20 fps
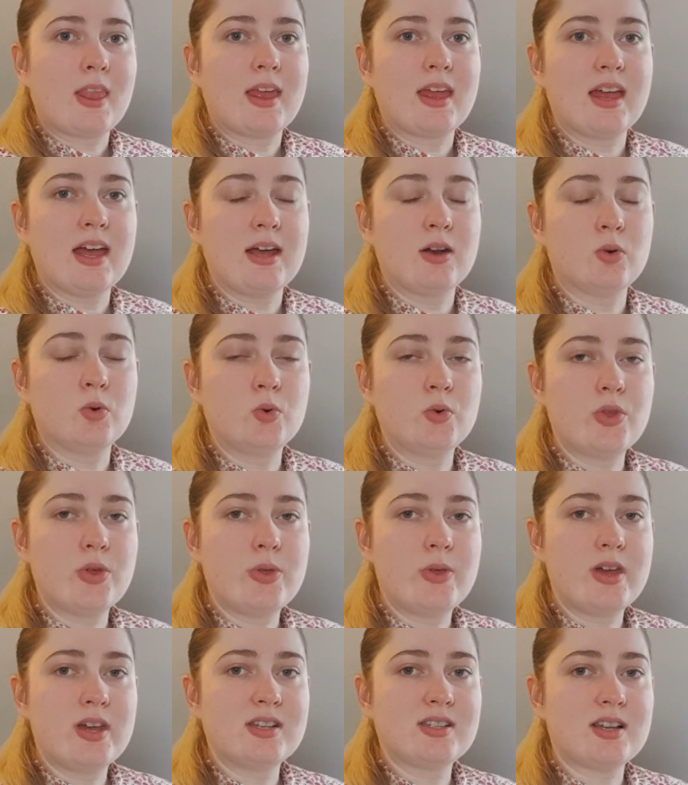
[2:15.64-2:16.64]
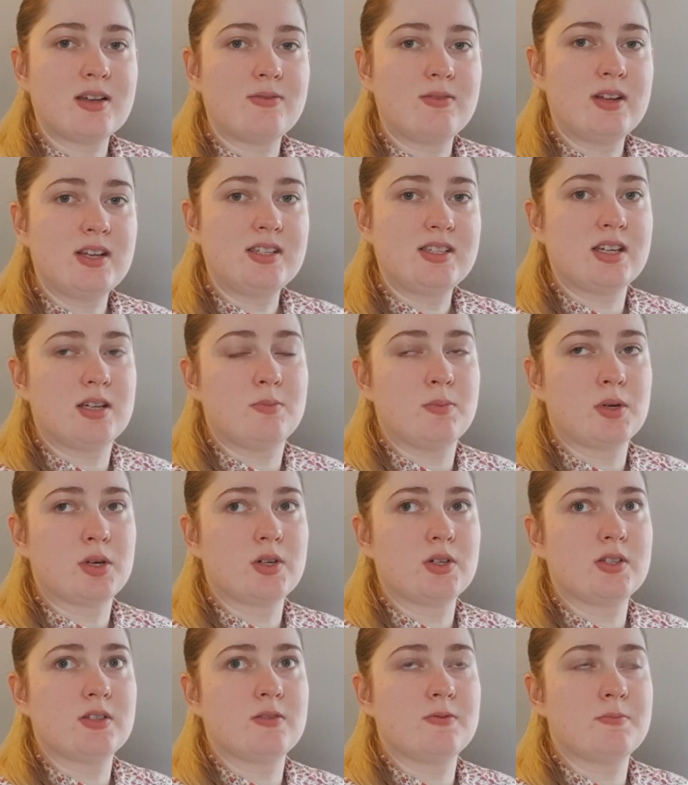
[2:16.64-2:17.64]
And all the things I've knitted
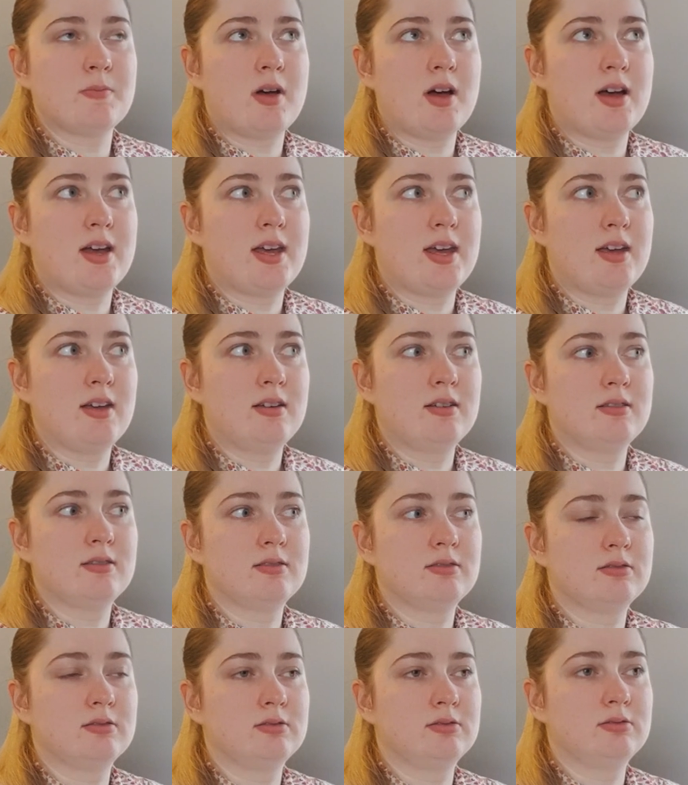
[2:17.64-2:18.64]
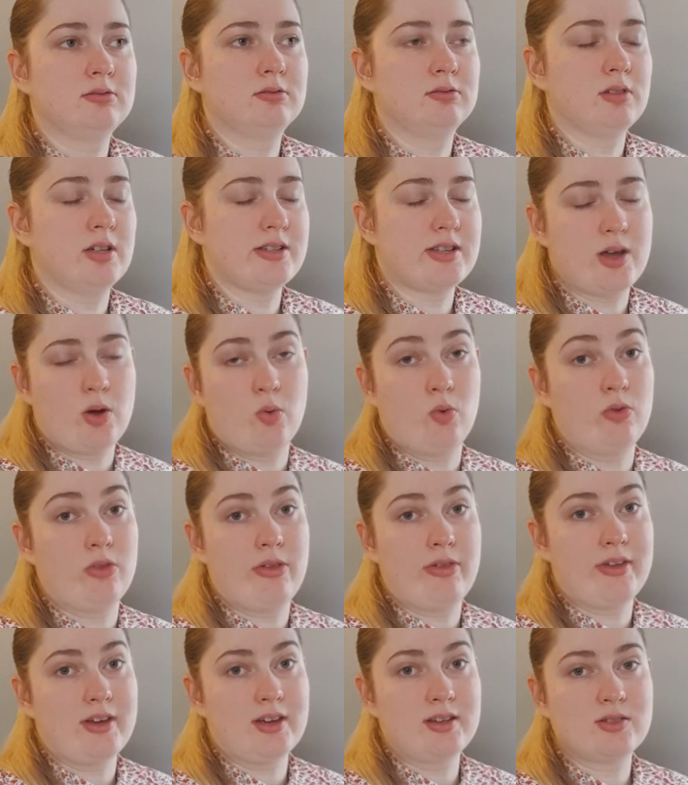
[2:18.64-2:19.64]
because of my, I say all the
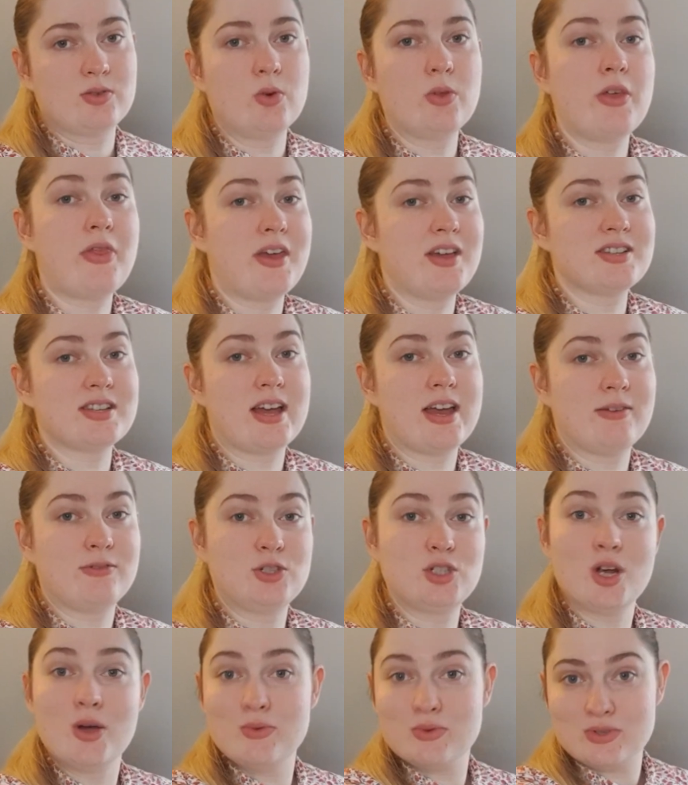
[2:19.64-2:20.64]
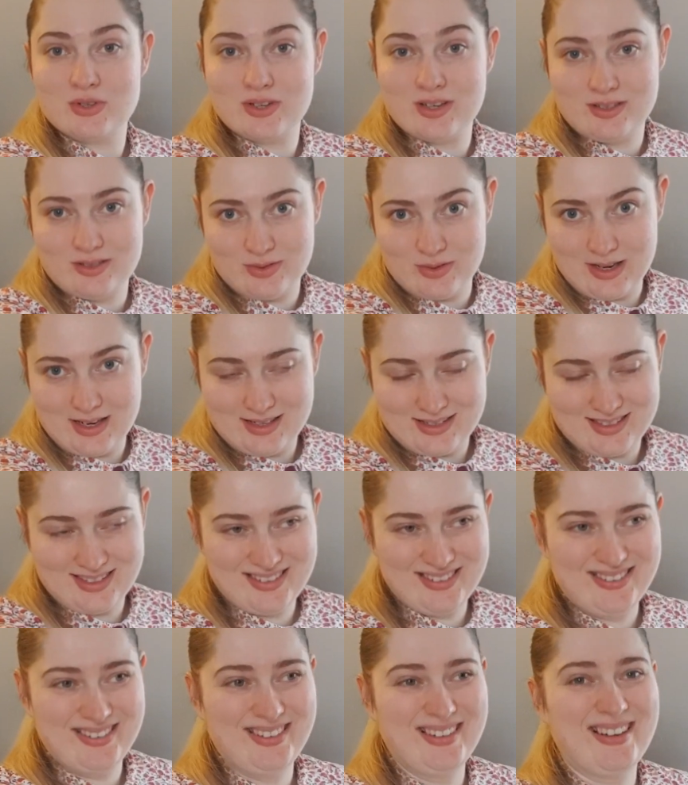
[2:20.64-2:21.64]
things I have chosen to knit
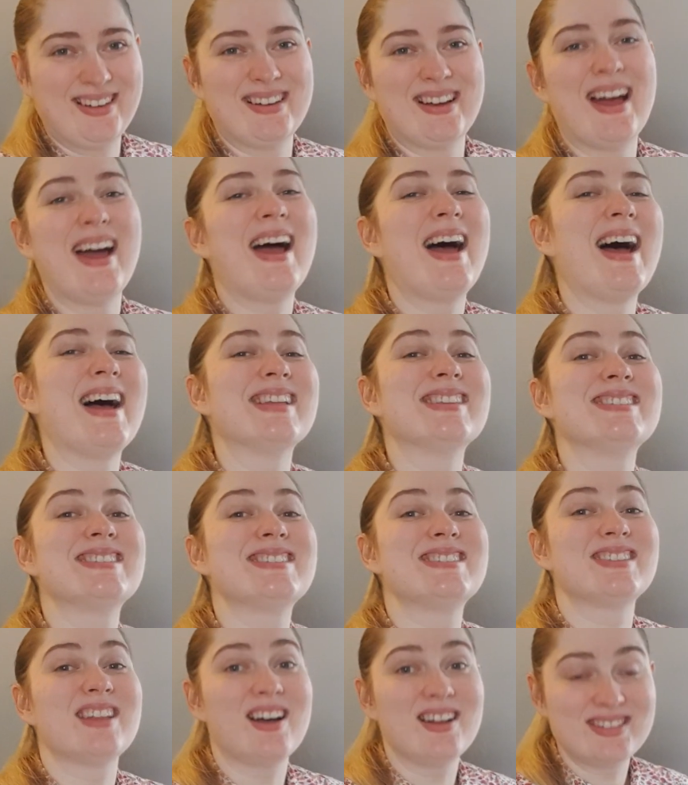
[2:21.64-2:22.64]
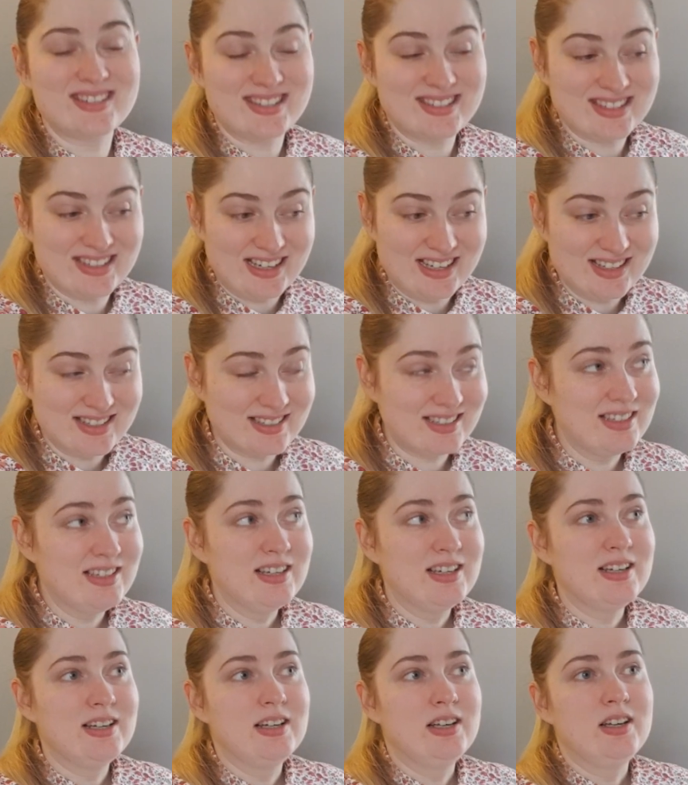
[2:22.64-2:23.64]
and started to knit
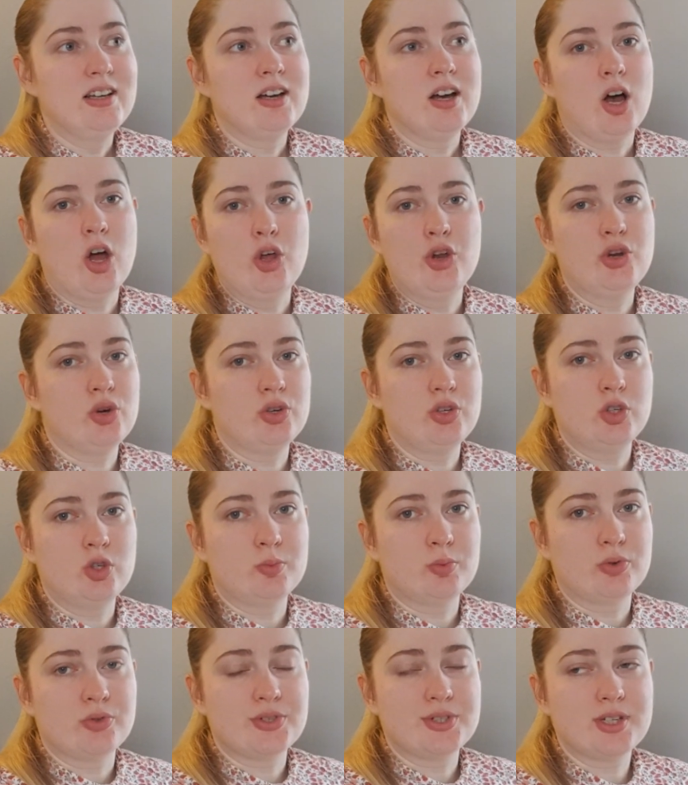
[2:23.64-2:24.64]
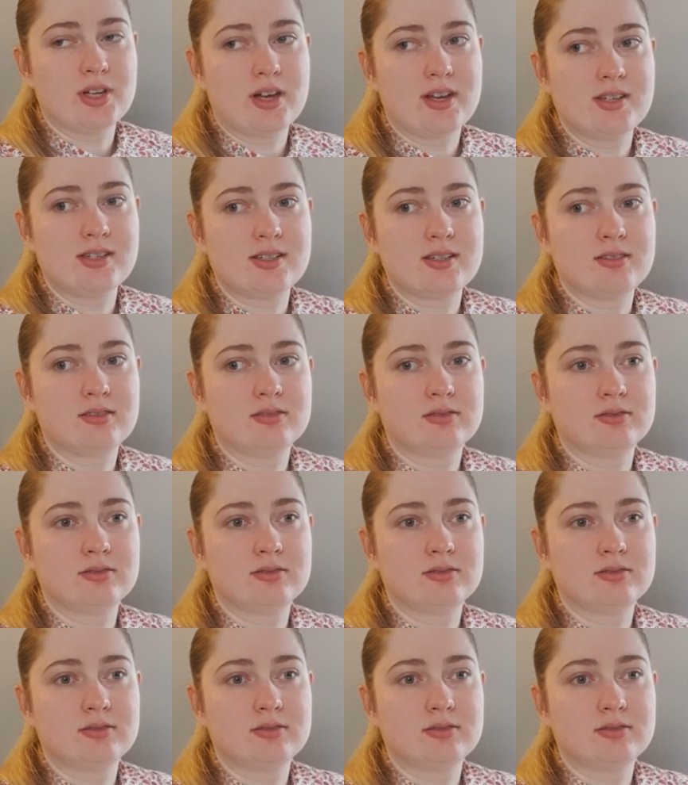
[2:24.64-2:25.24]
are not newborn size.